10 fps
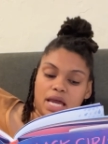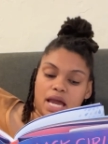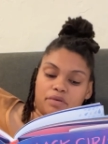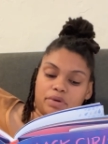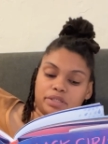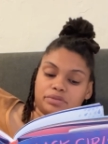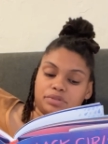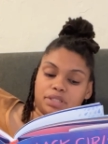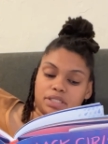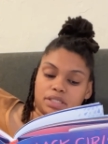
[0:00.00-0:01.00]
and racial
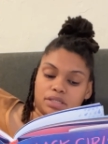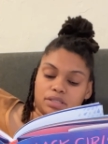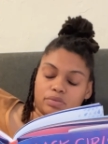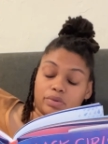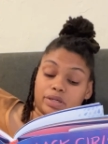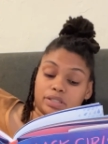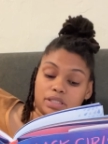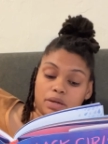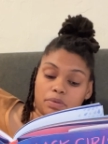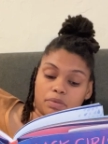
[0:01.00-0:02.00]
justice were
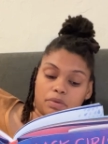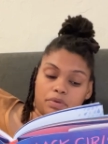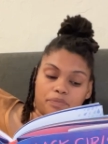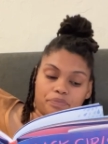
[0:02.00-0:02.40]
inseparable.